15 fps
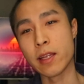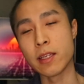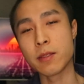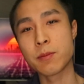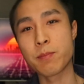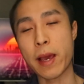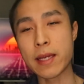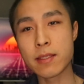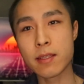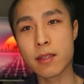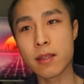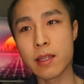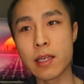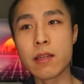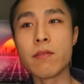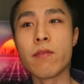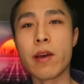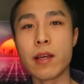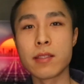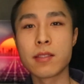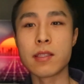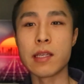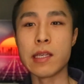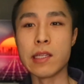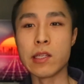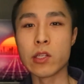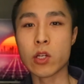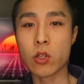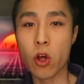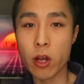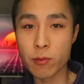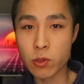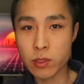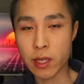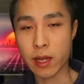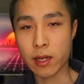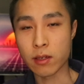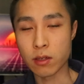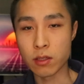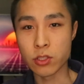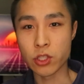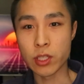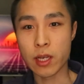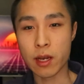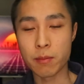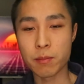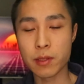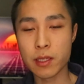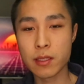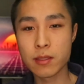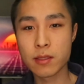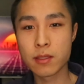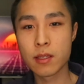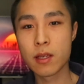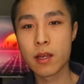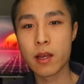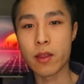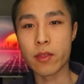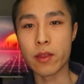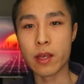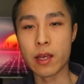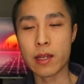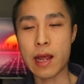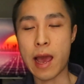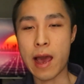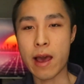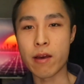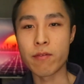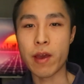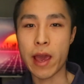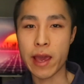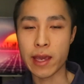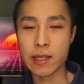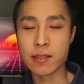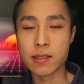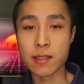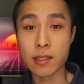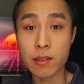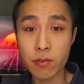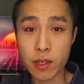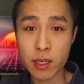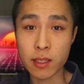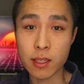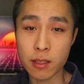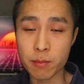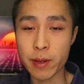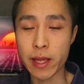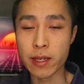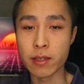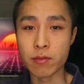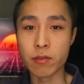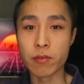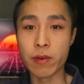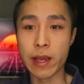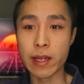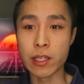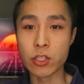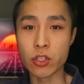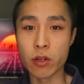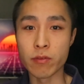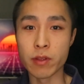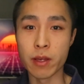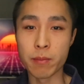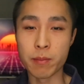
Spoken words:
it basically invests in global technology companies that have a significant competitive advantage over their